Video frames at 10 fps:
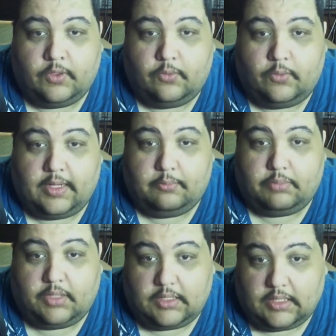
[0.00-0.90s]
when a
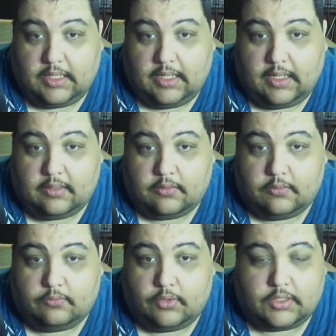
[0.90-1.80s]
blood clot
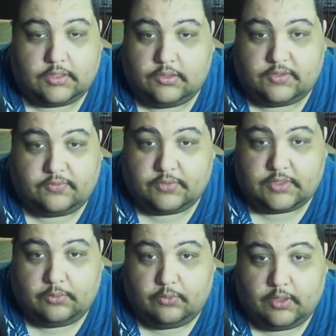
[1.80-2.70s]
breaks loose from
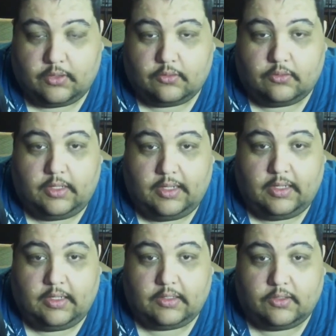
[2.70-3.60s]
somewhere
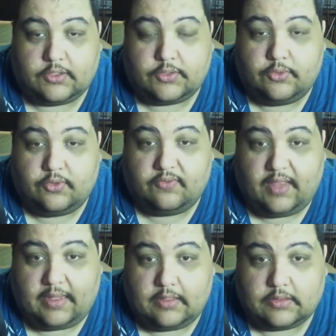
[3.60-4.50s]
and goes through your
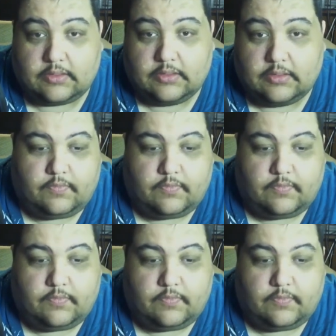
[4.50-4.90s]
veins.